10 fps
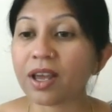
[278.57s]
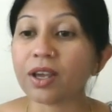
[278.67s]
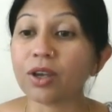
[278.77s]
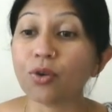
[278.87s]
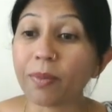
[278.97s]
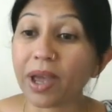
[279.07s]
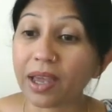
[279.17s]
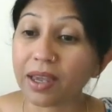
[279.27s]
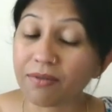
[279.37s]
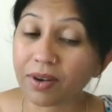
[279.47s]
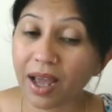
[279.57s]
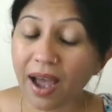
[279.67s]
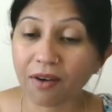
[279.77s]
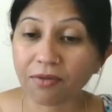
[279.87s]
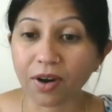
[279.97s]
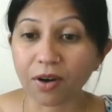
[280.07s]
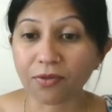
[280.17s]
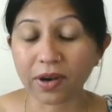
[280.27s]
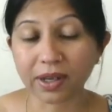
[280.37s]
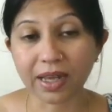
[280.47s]
You may even have
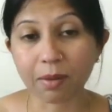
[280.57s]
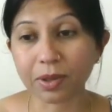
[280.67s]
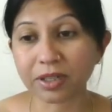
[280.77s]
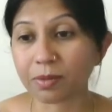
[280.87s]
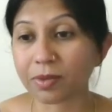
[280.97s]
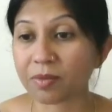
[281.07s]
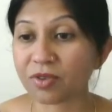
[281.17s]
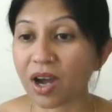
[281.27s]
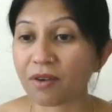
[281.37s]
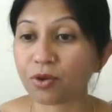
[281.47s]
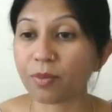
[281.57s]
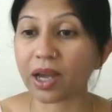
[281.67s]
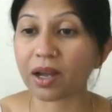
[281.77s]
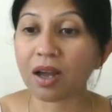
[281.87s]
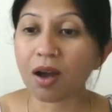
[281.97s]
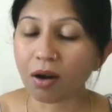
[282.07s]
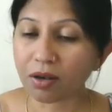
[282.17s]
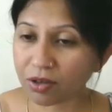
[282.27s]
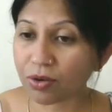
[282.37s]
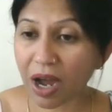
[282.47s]
for example, sometimes you
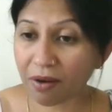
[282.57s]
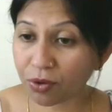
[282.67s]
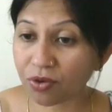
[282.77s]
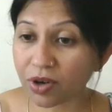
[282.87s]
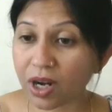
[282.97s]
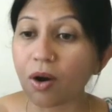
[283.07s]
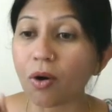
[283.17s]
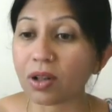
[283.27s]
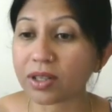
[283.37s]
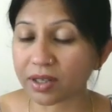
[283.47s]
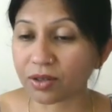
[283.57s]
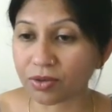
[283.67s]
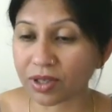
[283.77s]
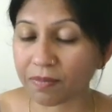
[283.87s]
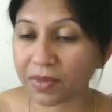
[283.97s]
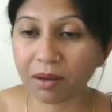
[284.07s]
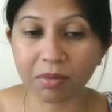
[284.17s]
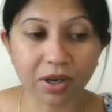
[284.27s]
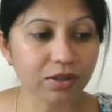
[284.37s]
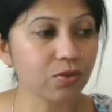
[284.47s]
have to drill holes into something
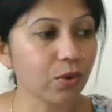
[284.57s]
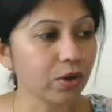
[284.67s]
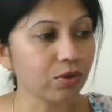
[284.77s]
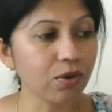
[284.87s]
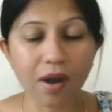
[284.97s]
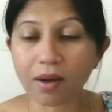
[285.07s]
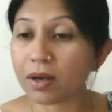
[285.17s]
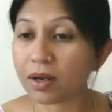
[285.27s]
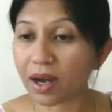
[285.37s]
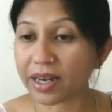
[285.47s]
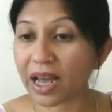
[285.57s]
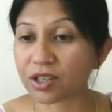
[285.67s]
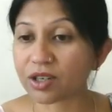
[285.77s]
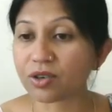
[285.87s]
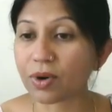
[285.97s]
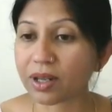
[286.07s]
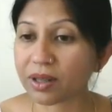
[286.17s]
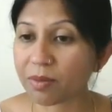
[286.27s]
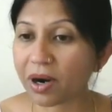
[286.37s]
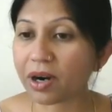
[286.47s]
because you want to attach it to
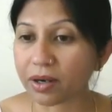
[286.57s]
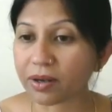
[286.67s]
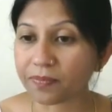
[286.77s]
another part.